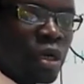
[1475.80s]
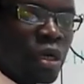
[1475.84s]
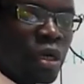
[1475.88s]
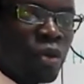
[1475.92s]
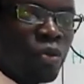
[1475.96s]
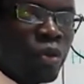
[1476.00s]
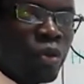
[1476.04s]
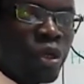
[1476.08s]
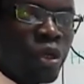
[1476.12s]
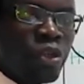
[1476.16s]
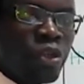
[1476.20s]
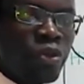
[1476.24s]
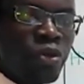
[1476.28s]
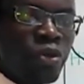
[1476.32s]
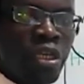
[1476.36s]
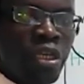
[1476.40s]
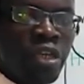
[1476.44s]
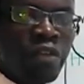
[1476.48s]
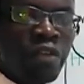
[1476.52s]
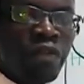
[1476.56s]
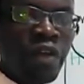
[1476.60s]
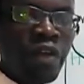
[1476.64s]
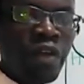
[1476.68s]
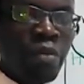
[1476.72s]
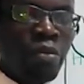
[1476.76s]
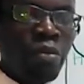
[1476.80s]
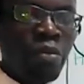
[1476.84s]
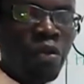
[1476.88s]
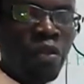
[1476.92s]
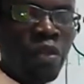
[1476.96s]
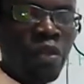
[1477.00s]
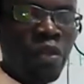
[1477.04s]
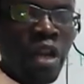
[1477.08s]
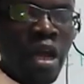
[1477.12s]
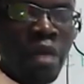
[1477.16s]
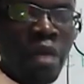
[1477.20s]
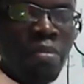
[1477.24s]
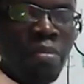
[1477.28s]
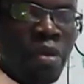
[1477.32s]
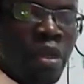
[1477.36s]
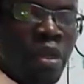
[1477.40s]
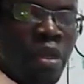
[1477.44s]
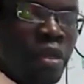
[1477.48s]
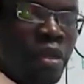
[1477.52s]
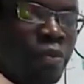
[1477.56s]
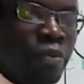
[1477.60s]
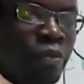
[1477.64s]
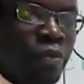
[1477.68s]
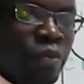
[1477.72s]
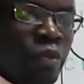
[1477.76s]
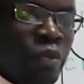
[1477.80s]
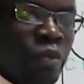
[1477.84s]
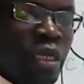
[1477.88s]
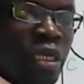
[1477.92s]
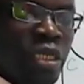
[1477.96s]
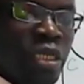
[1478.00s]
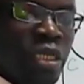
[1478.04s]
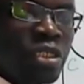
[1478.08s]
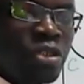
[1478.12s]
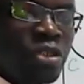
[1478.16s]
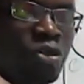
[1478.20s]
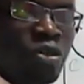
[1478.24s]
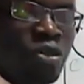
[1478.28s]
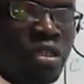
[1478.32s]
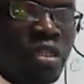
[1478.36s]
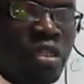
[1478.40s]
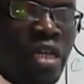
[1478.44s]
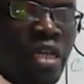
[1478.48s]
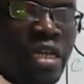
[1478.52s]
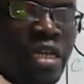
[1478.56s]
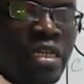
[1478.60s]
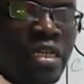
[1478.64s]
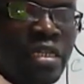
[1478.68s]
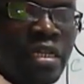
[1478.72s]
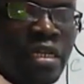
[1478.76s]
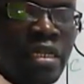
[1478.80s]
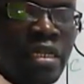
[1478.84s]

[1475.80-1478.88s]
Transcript: when you give chemotherapy, it's not that